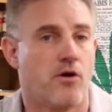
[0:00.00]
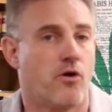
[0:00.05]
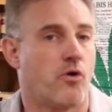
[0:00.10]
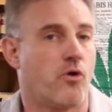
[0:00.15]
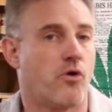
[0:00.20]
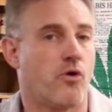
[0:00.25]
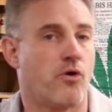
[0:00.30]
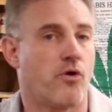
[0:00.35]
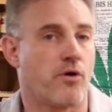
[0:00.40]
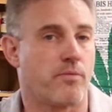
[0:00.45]

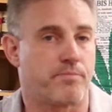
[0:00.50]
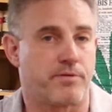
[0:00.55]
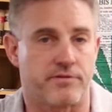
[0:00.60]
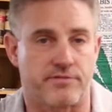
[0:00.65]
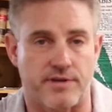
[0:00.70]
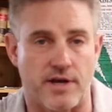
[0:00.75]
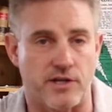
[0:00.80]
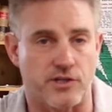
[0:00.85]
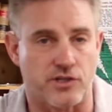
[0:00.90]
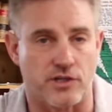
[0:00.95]
or
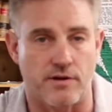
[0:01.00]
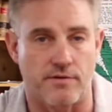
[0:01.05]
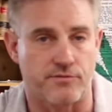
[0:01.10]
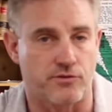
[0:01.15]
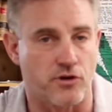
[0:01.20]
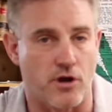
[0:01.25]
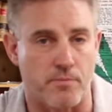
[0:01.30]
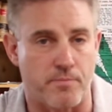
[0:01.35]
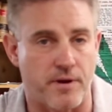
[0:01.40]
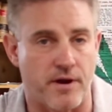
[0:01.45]
possession of
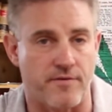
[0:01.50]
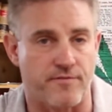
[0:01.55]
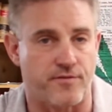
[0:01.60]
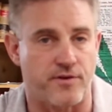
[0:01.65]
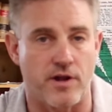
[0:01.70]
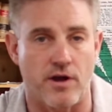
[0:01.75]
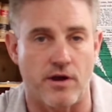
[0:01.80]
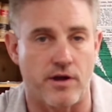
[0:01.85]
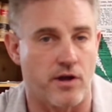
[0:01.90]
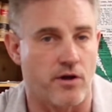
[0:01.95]
drug
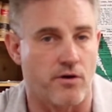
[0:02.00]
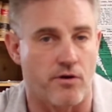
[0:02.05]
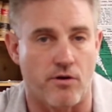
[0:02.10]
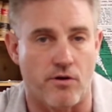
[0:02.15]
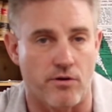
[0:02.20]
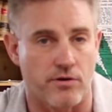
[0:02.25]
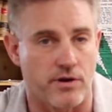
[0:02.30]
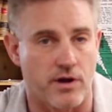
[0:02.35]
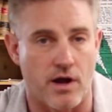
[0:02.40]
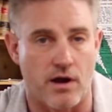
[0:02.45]
paraphernalia
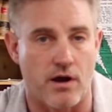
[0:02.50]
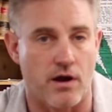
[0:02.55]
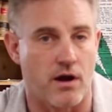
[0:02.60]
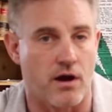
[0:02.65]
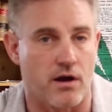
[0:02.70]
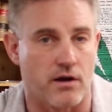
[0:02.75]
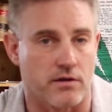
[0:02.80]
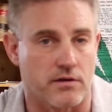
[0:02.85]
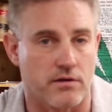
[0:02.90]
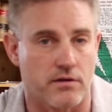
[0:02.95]

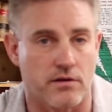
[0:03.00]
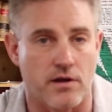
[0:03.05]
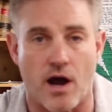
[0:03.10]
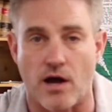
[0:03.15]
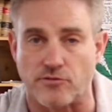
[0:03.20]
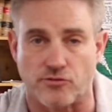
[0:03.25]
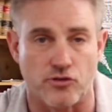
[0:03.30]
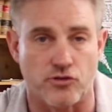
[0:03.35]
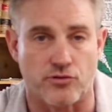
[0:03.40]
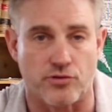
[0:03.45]
or
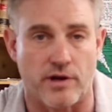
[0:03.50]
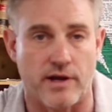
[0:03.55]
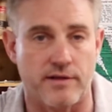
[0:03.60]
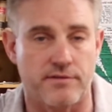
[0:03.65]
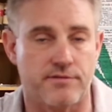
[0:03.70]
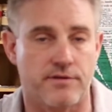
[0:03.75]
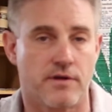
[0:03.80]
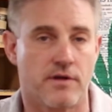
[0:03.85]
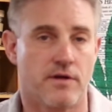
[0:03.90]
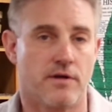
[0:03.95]
concentrates.